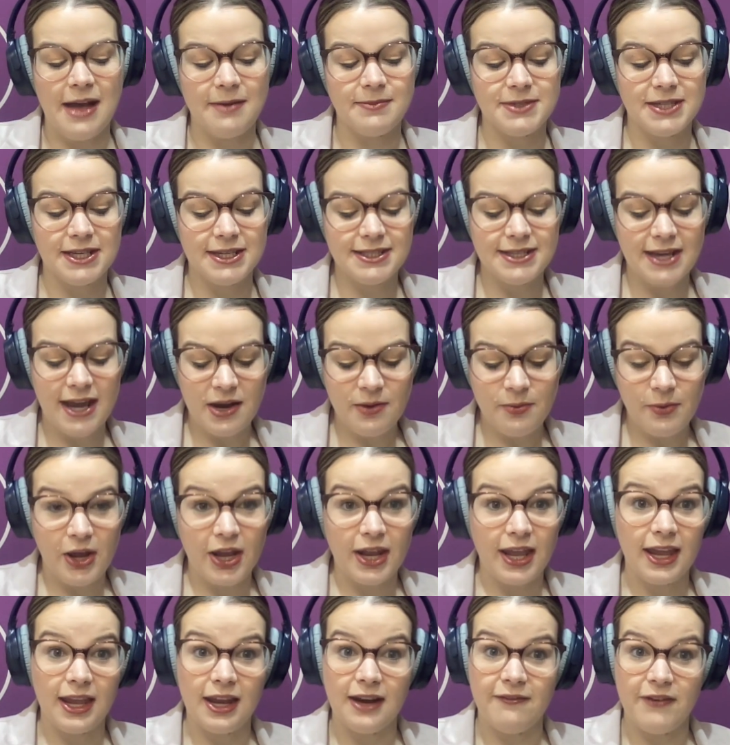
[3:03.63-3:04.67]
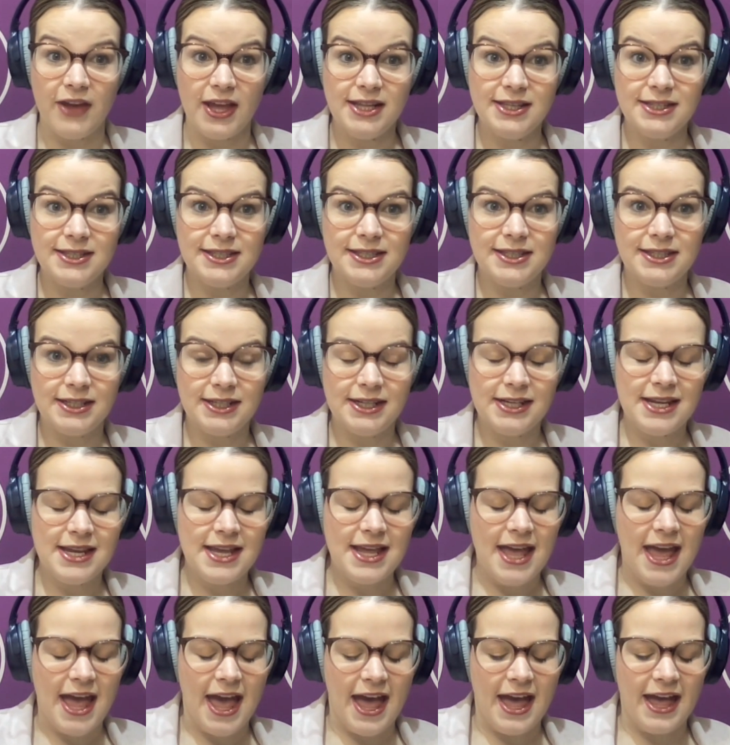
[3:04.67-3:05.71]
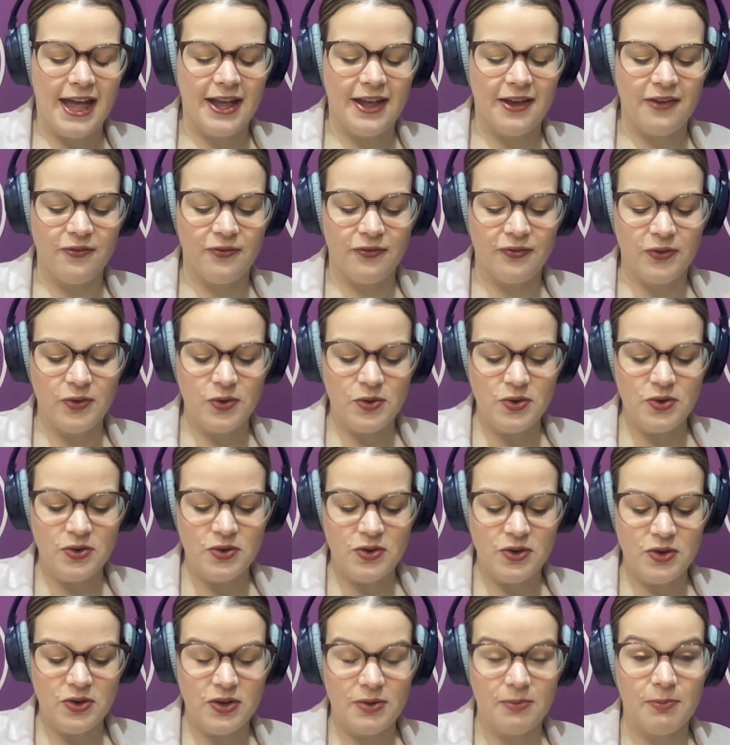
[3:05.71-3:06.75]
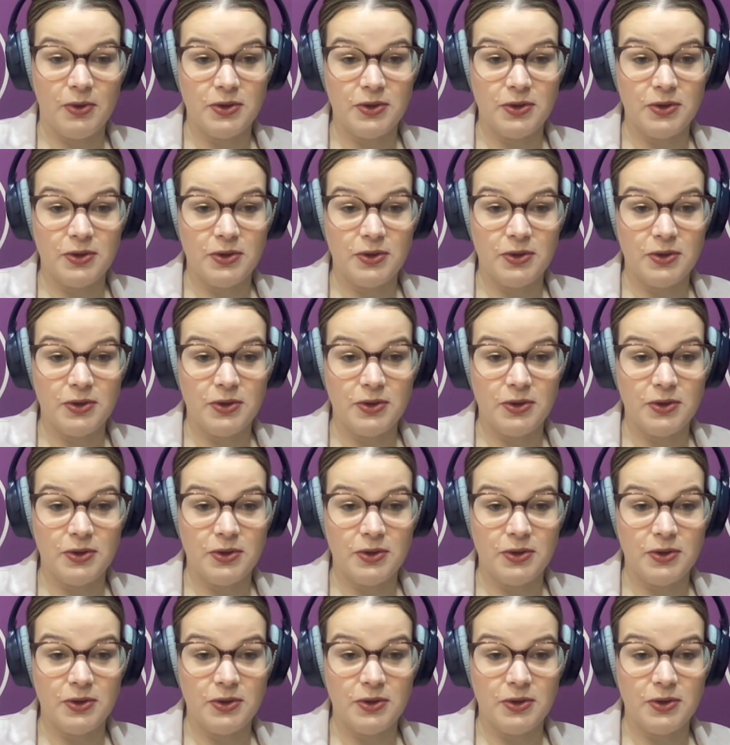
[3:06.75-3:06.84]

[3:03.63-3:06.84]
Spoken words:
So I started working in events for